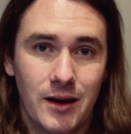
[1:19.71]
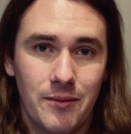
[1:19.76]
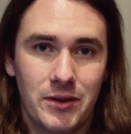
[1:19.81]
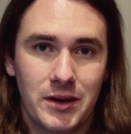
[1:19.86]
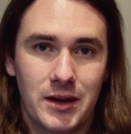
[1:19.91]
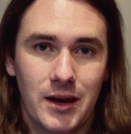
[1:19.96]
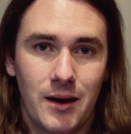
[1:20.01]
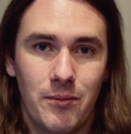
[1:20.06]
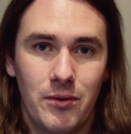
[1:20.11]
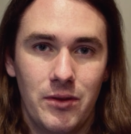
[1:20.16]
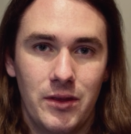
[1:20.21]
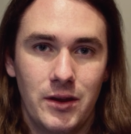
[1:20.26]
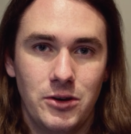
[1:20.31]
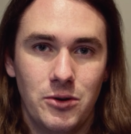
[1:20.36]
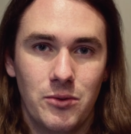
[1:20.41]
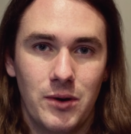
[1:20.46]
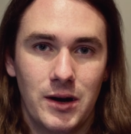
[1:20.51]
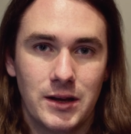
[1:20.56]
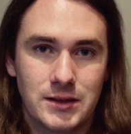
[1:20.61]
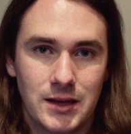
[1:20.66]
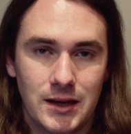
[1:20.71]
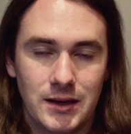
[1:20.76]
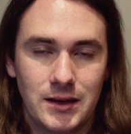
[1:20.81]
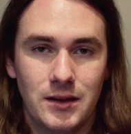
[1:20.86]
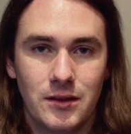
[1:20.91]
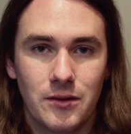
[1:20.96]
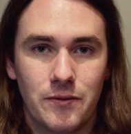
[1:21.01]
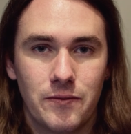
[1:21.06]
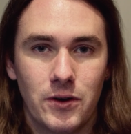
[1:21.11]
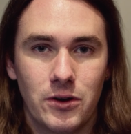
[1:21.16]
up the camera than you are
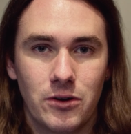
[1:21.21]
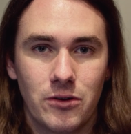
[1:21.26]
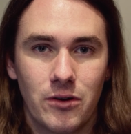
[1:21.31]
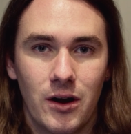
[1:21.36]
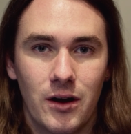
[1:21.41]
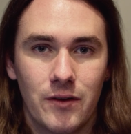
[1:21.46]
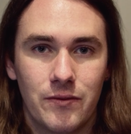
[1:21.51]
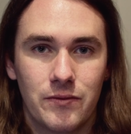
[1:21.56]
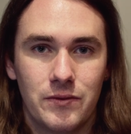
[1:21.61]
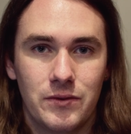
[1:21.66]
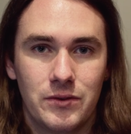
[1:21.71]
taking the photograph.